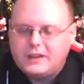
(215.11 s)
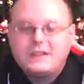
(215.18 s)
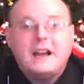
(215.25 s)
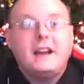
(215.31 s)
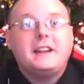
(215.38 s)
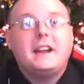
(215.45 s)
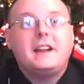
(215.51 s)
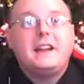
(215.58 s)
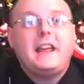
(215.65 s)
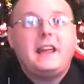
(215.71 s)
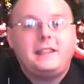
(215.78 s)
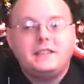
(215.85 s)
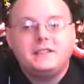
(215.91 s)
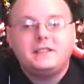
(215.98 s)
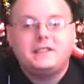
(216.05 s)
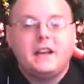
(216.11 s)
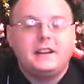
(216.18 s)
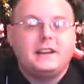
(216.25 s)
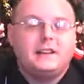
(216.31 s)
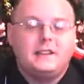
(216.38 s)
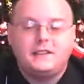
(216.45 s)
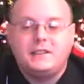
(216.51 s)
998 this is
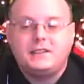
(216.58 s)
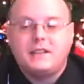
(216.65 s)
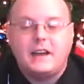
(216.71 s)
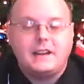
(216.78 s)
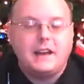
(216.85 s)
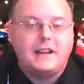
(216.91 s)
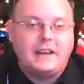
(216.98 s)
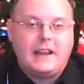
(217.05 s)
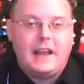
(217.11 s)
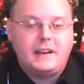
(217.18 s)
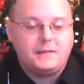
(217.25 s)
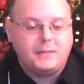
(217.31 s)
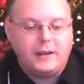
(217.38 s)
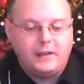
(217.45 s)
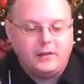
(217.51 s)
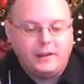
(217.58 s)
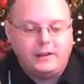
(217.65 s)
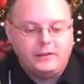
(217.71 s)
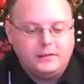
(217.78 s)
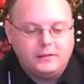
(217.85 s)
9 this is 998 by the way